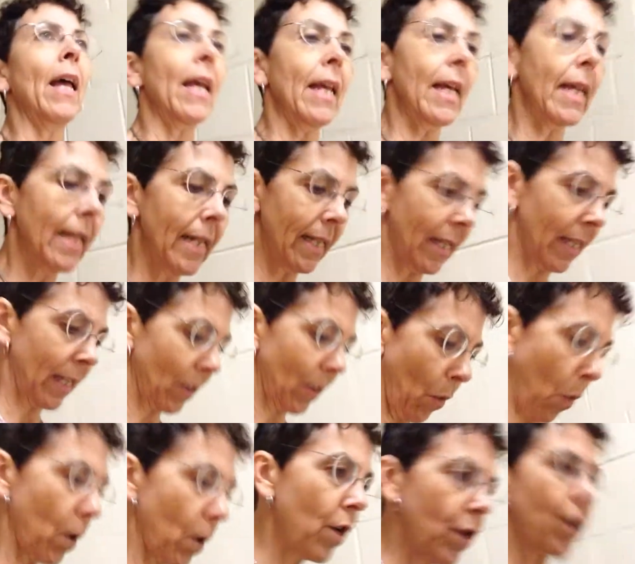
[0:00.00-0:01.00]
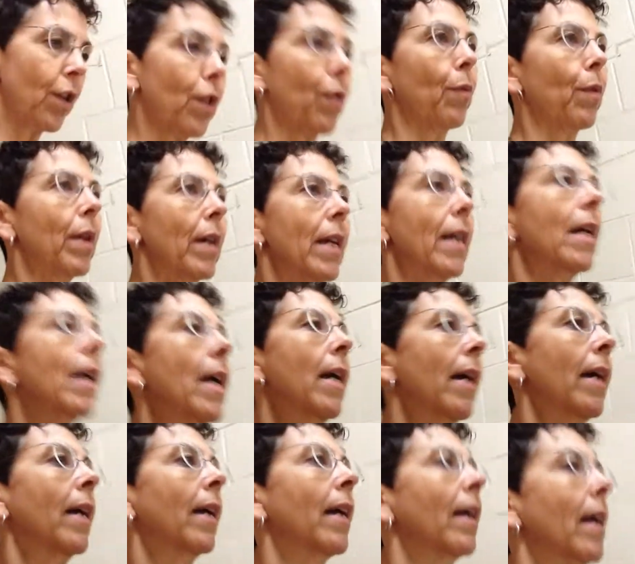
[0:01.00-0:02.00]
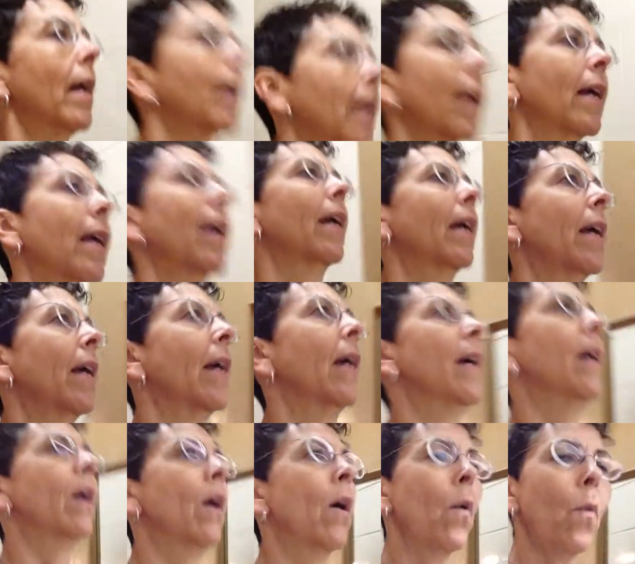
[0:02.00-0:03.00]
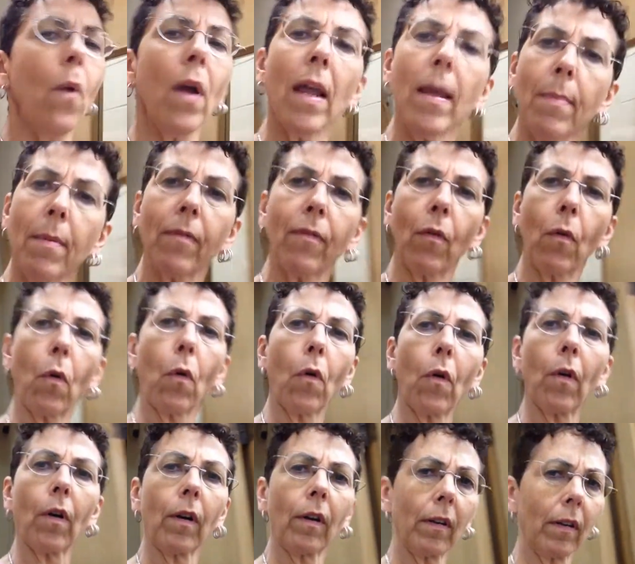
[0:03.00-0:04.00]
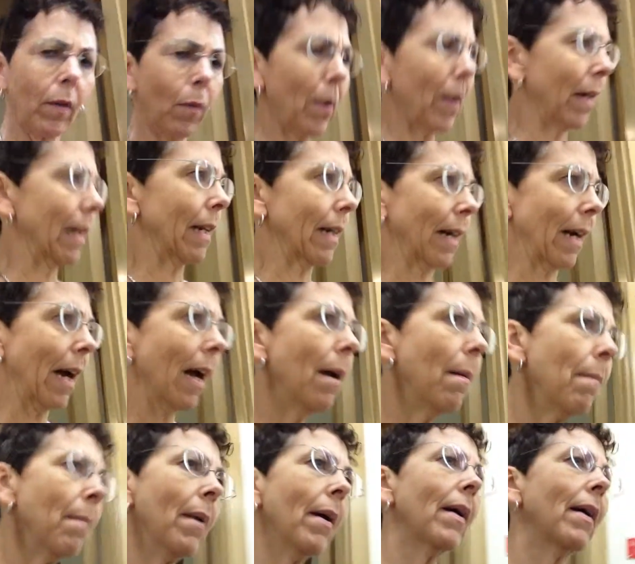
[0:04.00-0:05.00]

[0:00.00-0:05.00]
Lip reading: It's 2:45, way before quitting time,